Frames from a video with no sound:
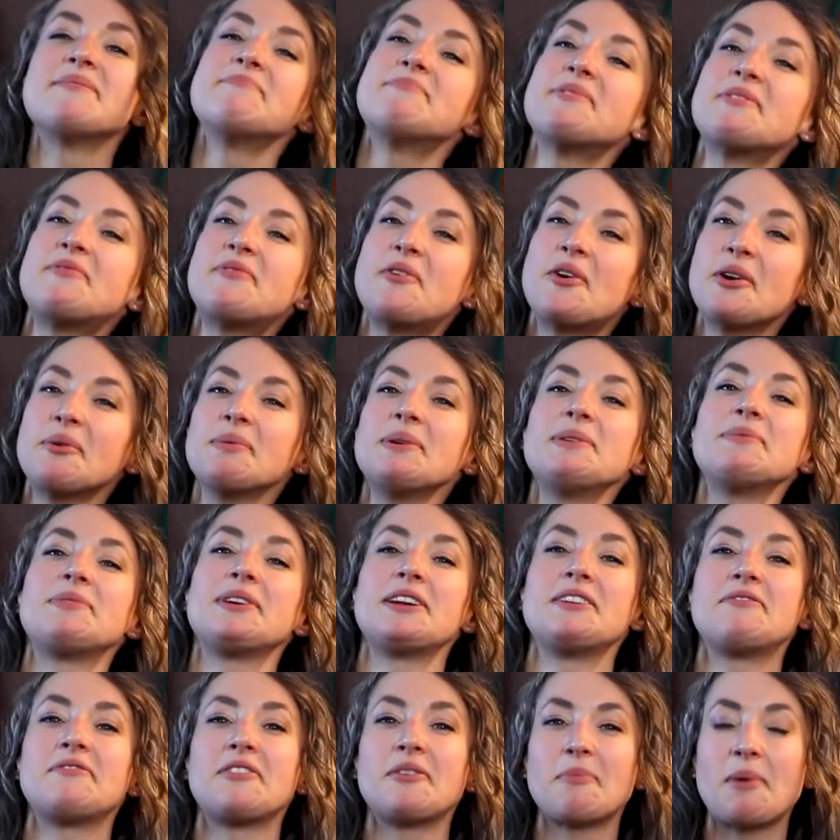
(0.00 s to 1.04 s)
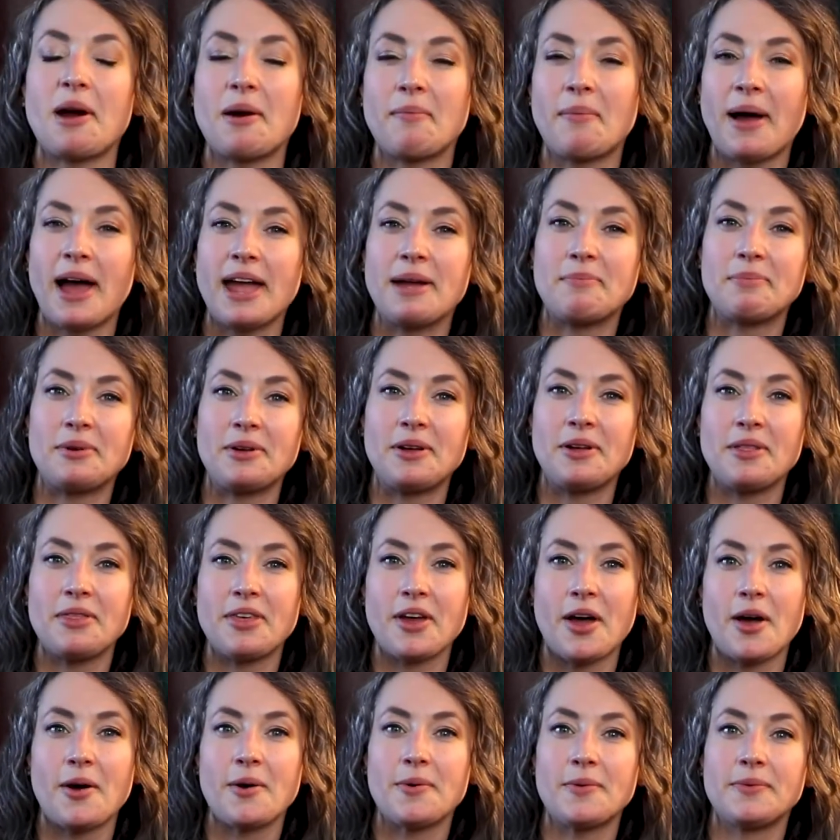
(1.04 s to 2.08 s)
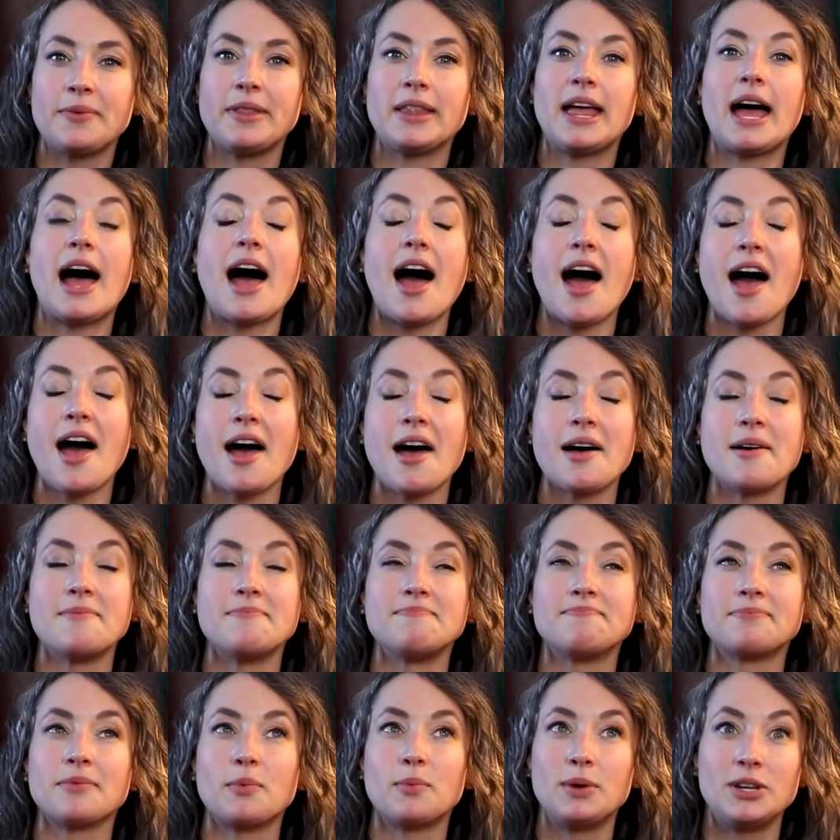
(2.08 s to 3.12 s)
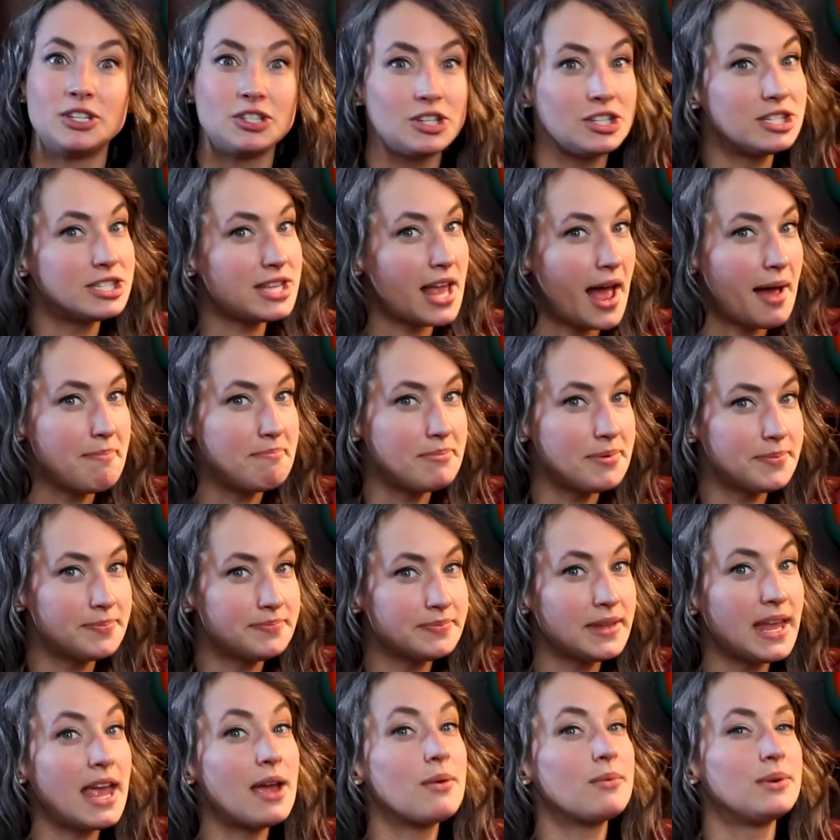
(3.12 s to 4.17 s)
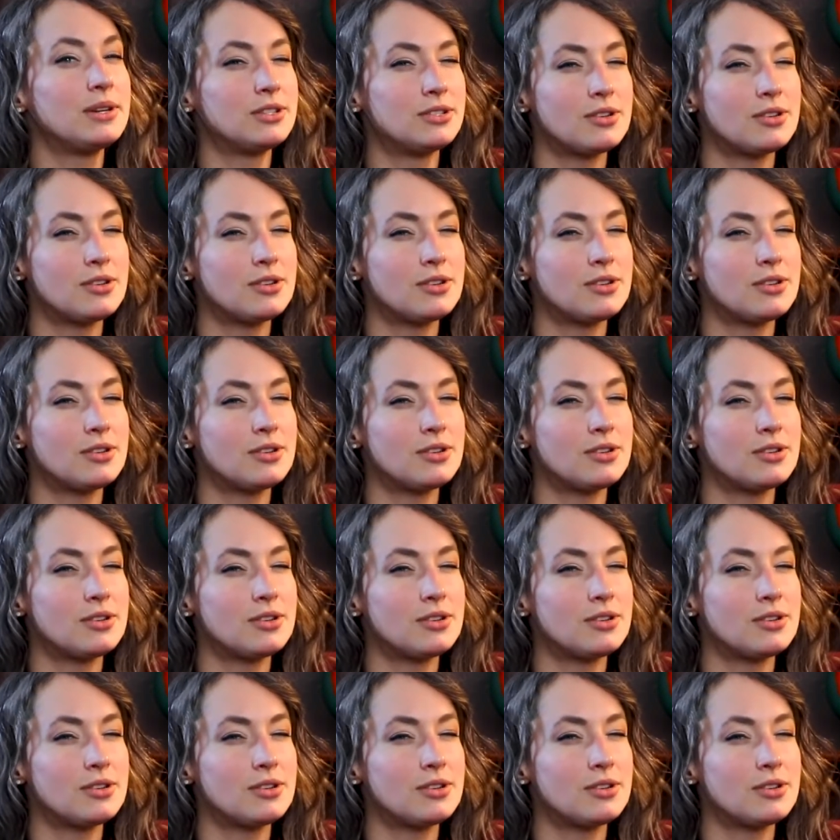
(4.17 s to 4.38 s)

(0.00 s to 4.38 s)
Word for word: Before we read from our Bible, though, um, we should stop and we